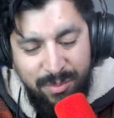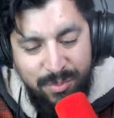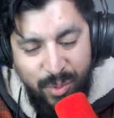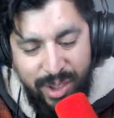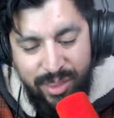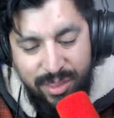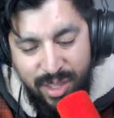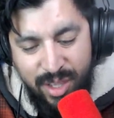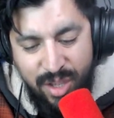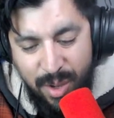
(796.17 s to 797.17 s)
them with
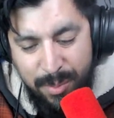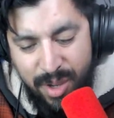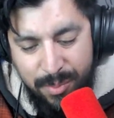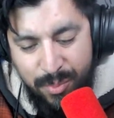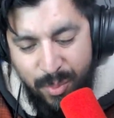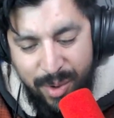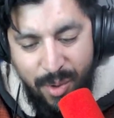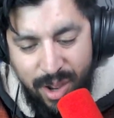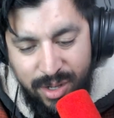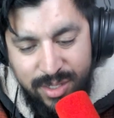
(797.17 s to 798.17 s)
Gum Red
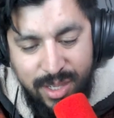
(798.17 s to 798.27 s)
Rock.